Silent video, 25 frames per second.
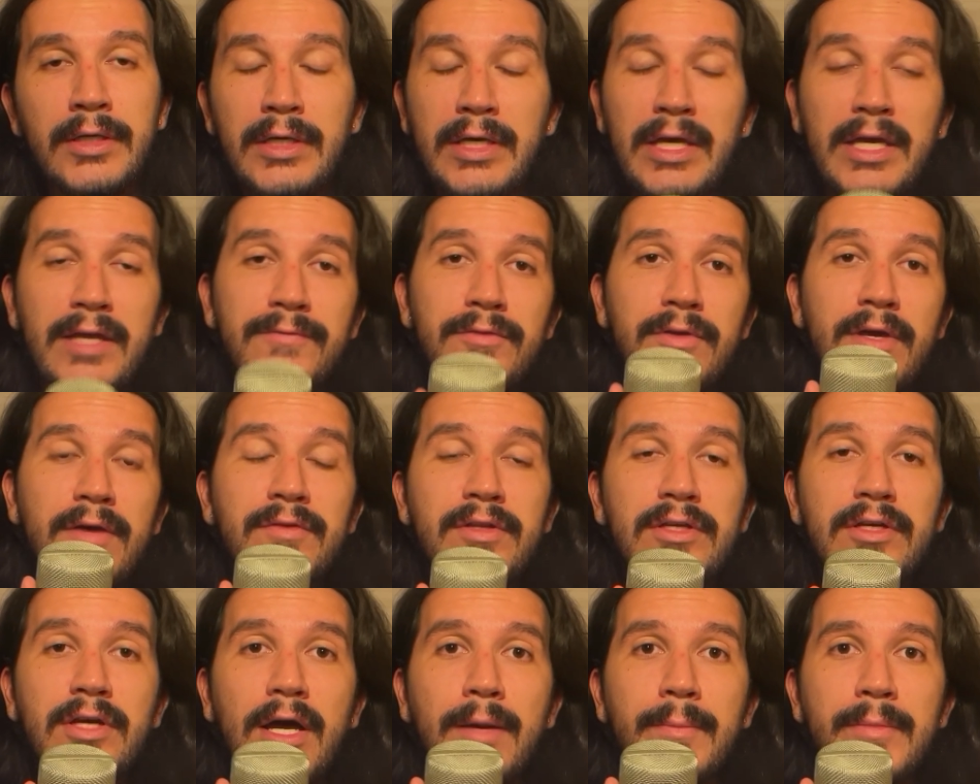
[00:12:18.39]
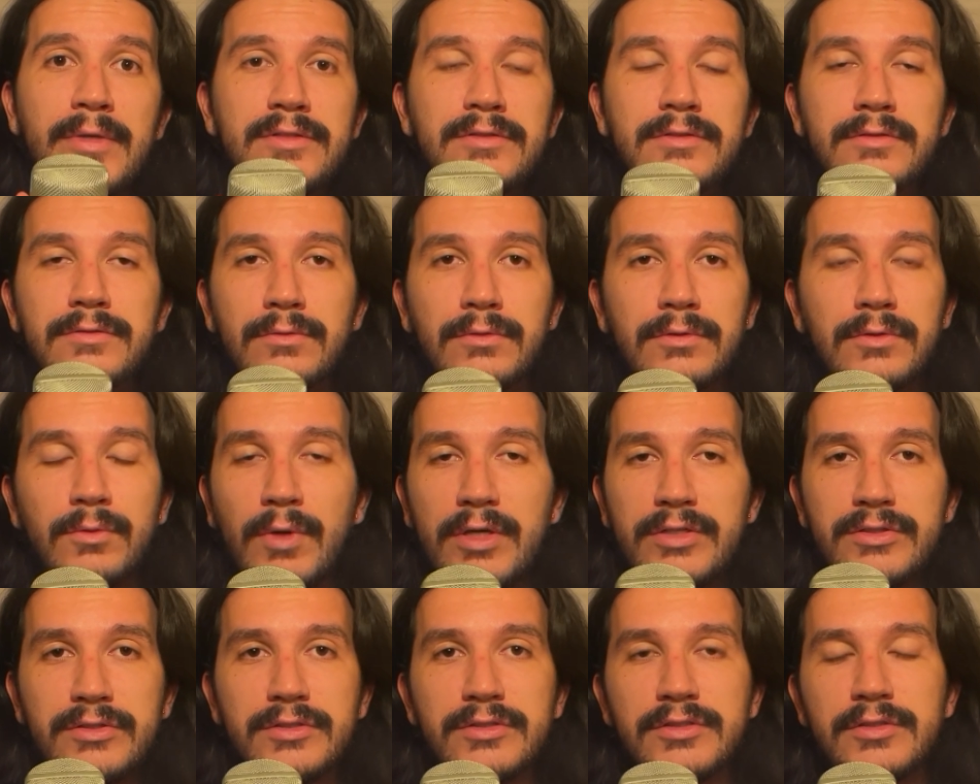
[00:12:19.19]
And if you have any comments or
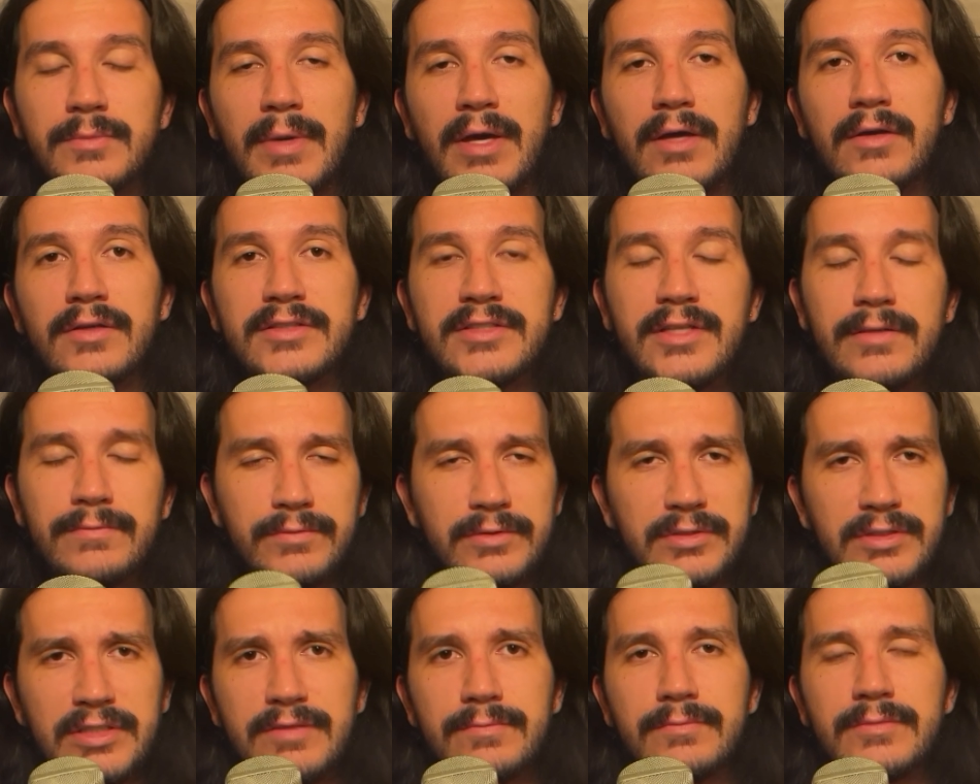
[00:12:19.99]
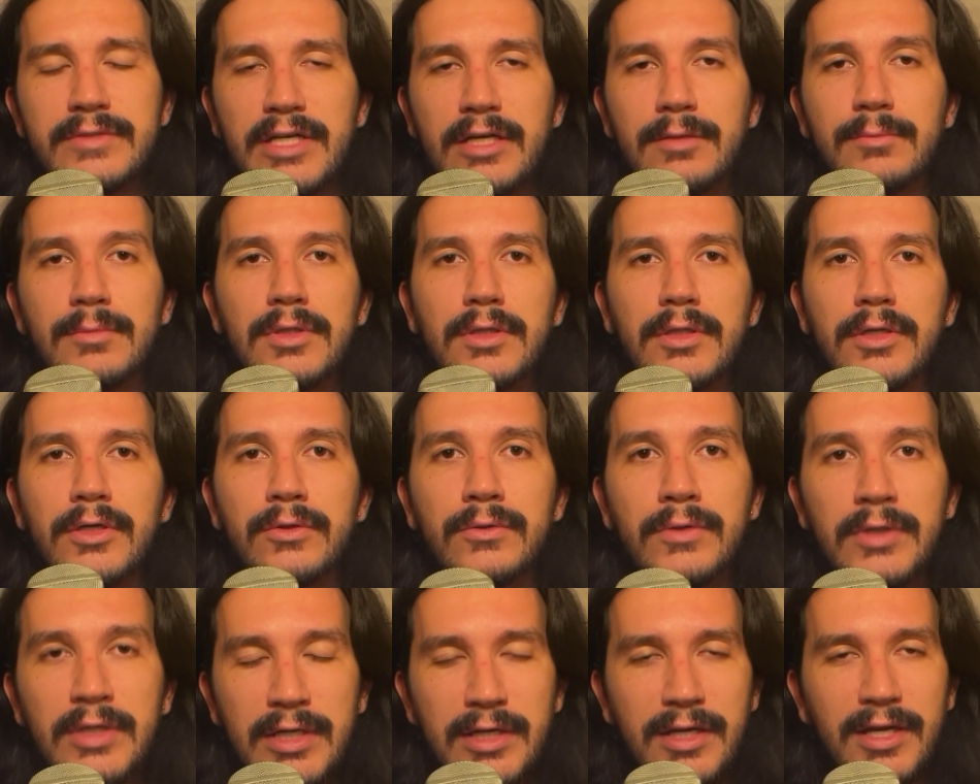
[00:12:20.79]
questions about it, definitely leave them down
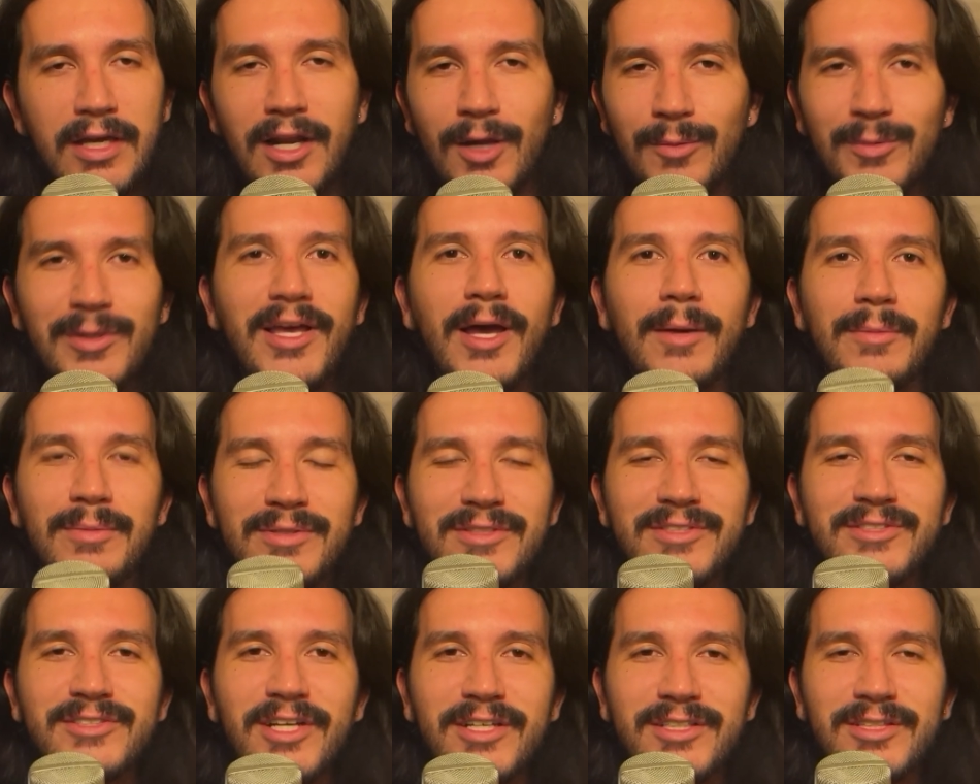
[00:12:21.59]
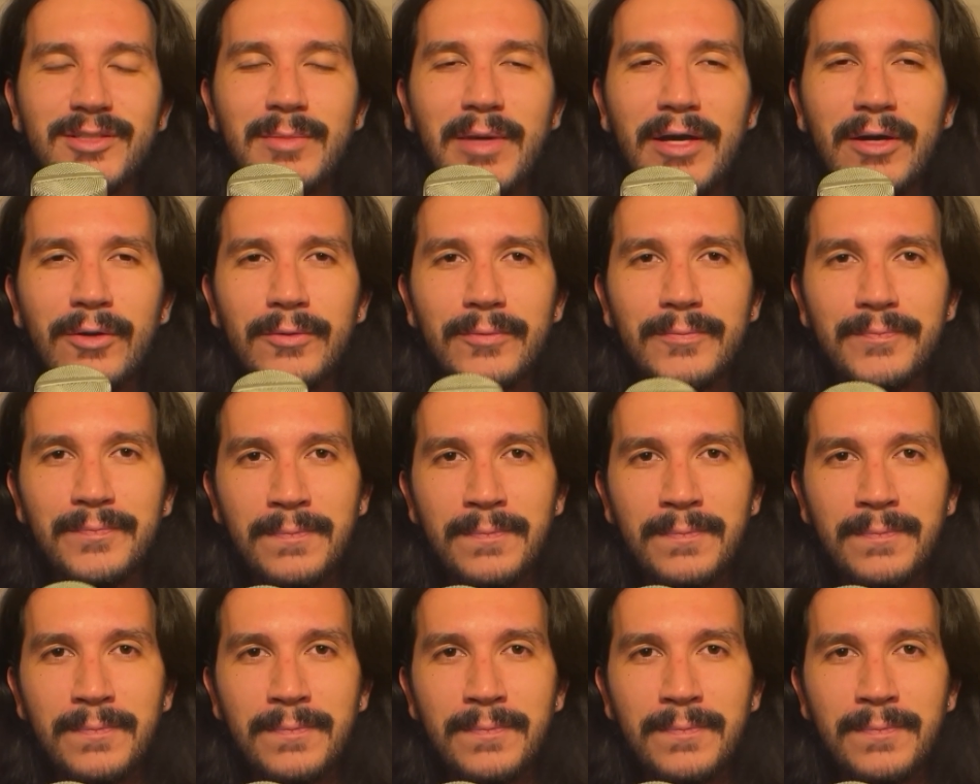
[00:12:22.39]
below, and I'll be happy to check them out.